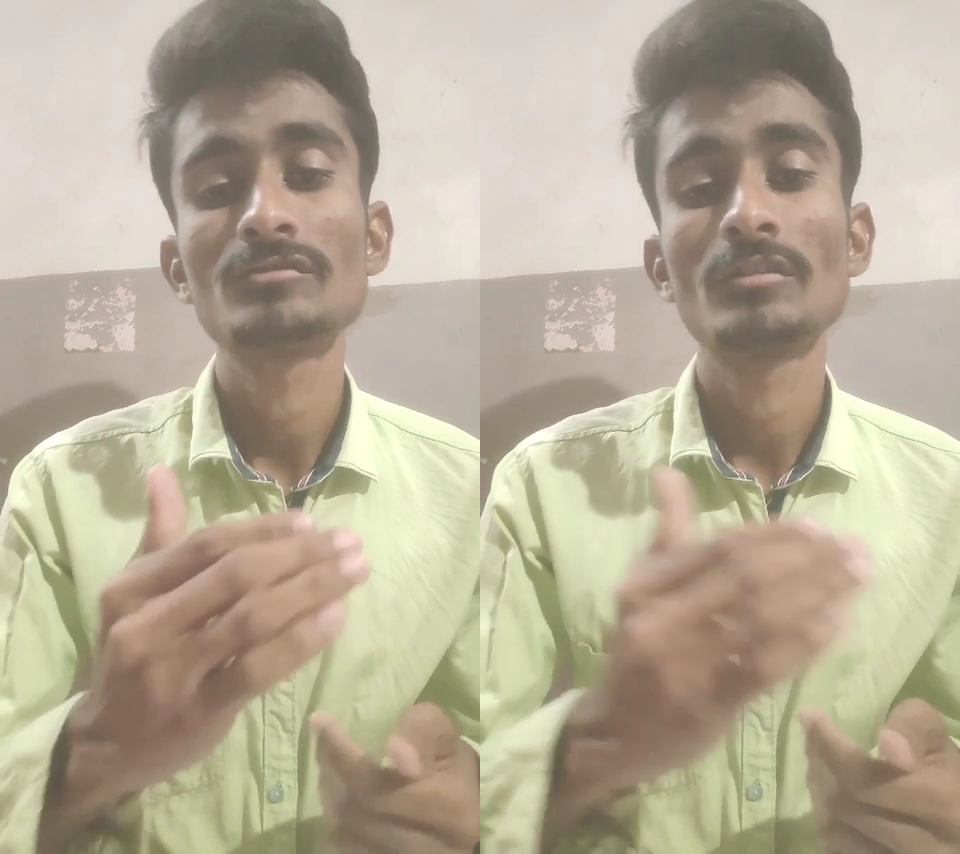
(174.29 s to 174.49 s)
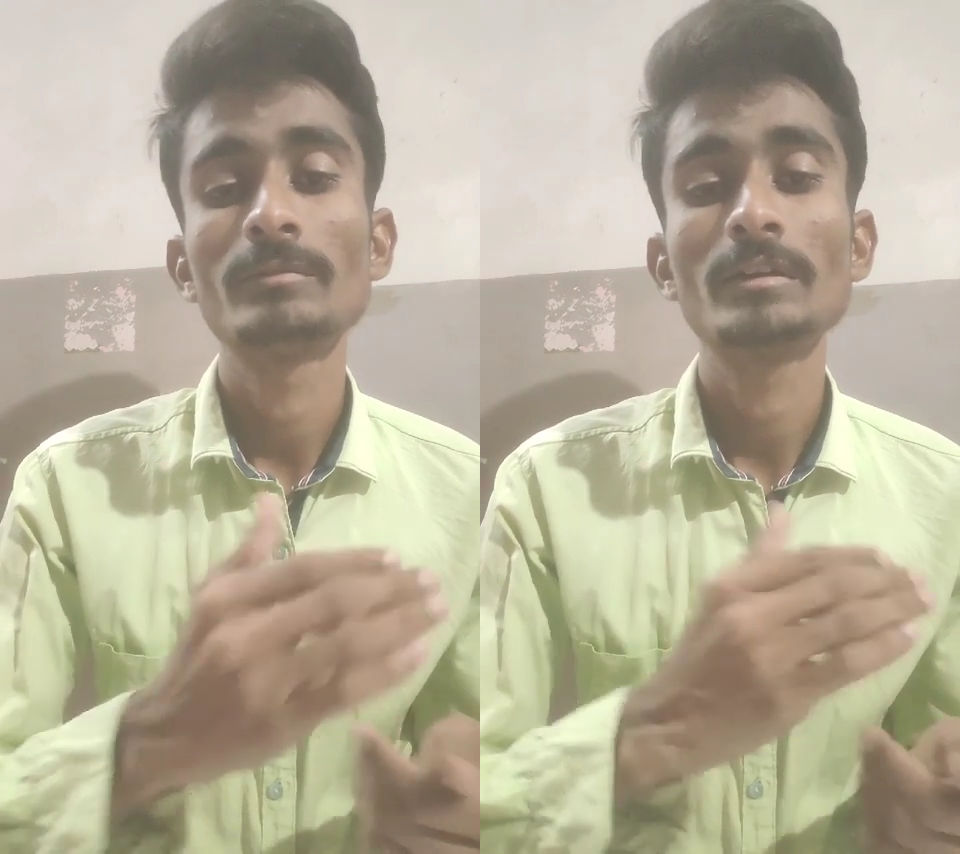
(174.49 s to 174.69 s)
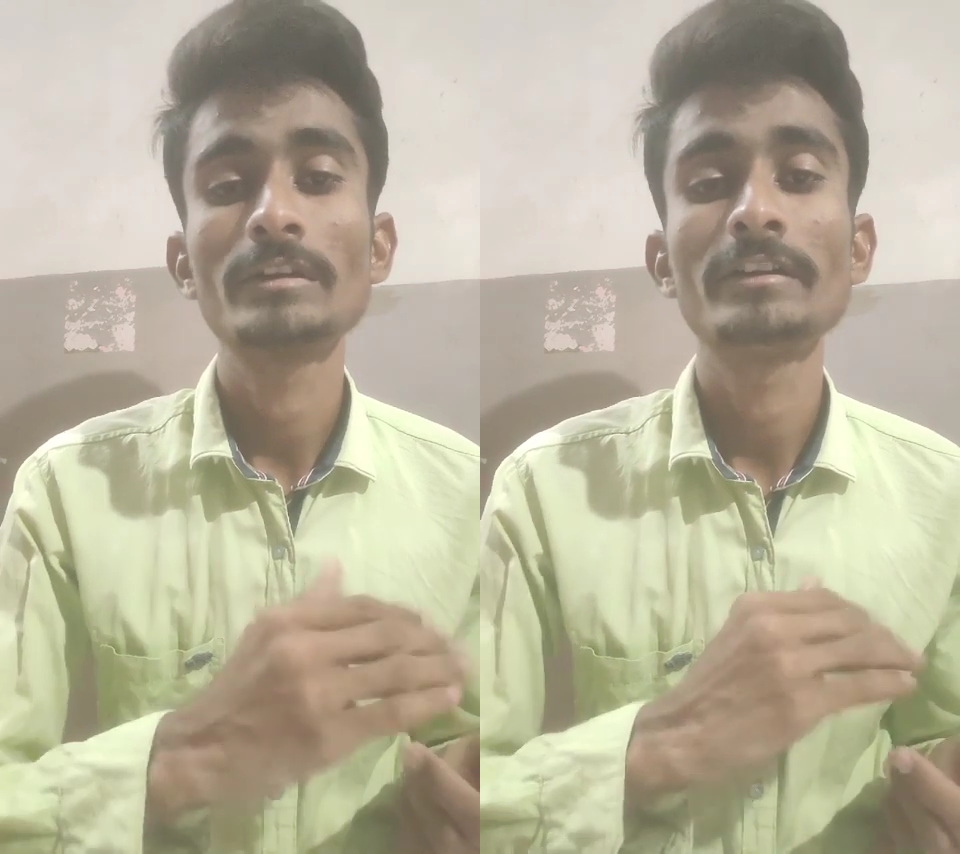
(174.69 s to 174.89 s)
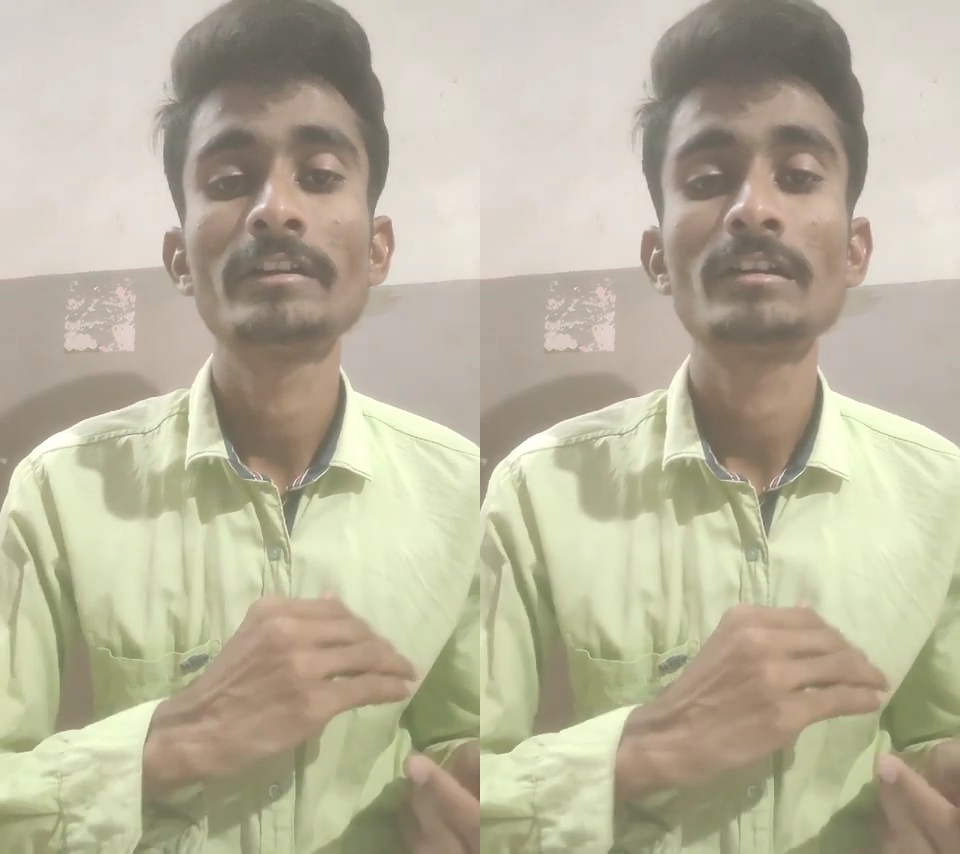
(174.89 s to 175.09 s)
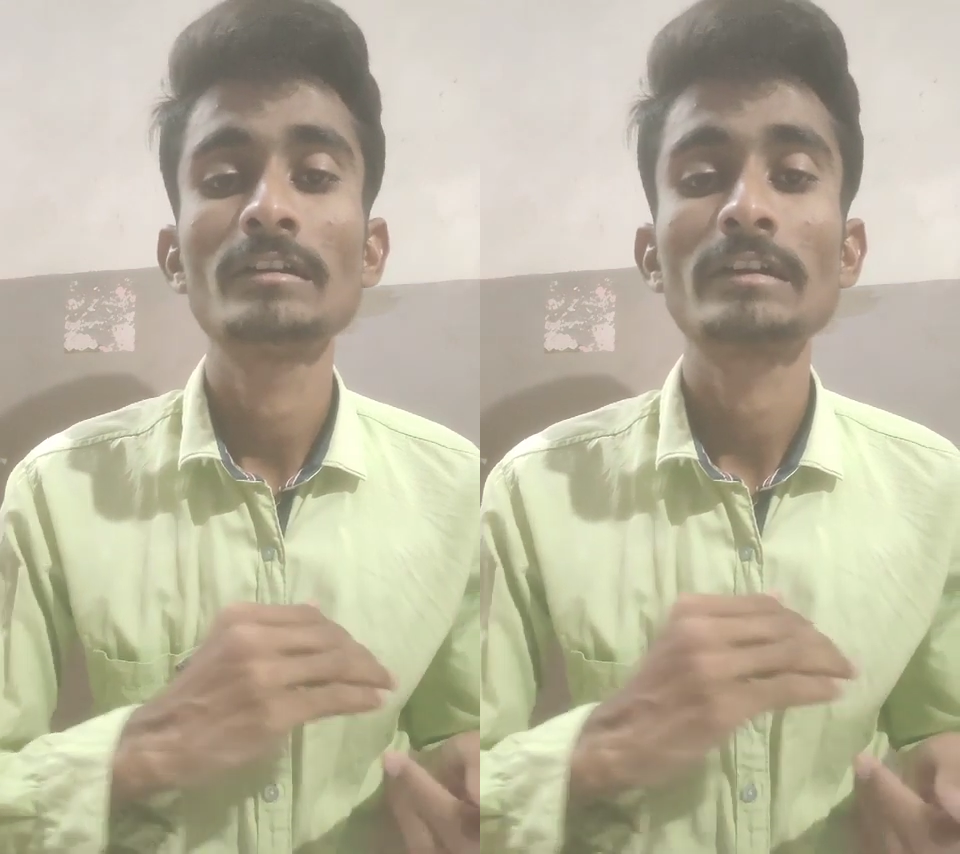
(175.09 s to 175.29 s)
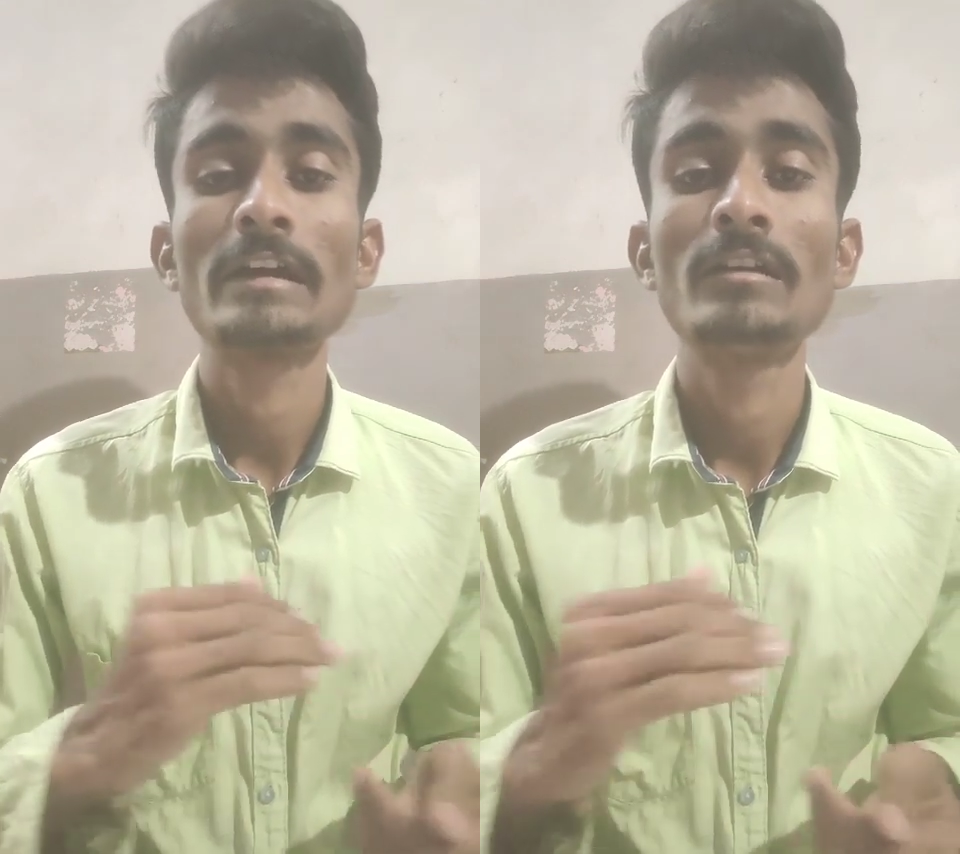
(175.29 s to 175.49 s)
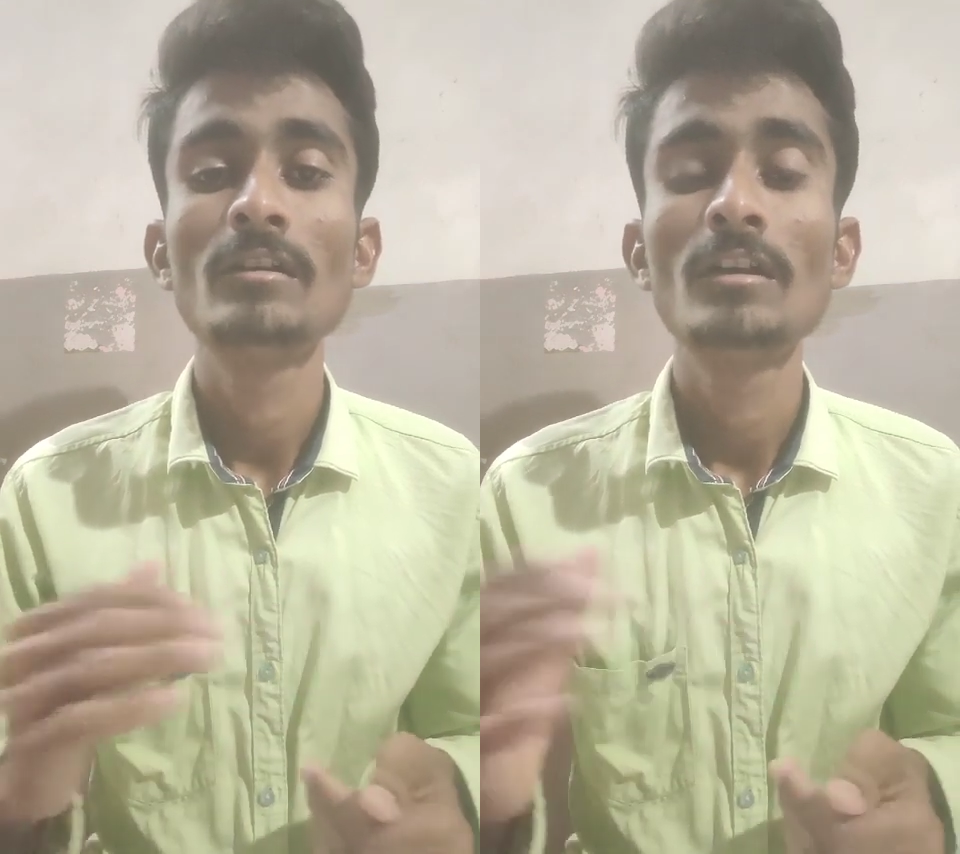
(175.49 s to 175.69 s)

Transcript: of the clinical trial.